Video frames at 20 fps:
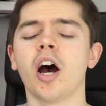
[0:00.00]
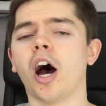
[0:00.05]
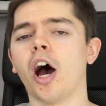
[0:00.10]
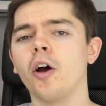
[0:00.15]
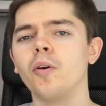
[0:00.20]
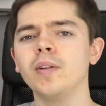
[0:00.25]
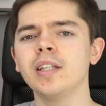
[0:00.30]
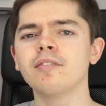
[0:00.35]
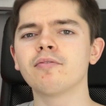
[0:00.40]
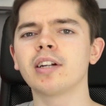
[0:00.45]

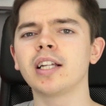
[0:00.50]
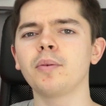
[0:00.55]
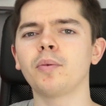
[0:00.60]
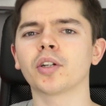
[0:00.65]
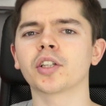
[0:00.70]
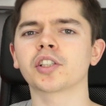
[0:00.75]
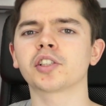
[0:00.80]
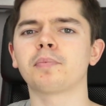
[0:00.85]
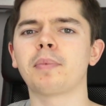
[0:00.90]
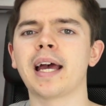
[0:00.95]
I only really
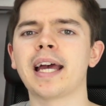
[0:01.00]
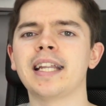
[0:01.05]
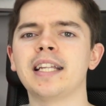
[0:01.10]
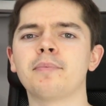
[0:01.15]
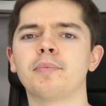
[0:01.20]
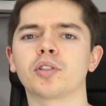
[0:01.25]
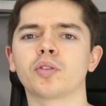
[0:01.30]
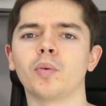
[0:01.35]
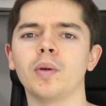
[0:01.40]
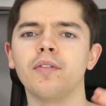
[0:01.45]
want to
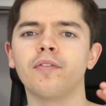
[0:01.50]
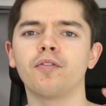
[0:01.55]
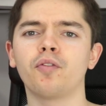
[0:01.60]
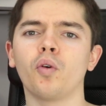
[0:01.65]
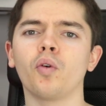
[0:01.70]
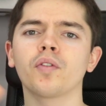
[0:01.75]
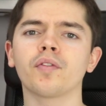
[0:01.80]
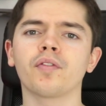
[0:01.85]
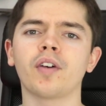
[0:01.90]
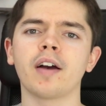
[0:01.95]
spend between
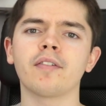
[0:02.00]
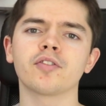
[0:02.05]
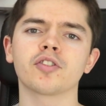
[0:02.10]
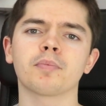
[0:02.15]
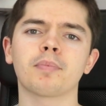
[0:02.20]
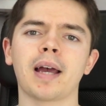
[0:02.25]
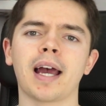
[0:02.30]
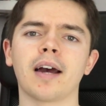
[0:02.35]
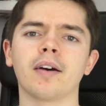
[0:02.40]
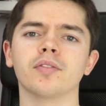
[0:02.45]
£400 and
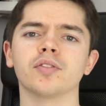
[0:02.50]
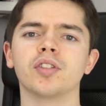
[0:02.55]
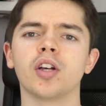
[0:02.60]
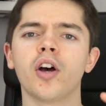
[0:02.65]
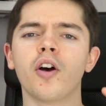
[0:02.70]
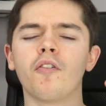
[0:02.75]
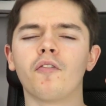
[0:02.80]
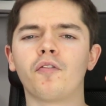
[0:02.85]
£500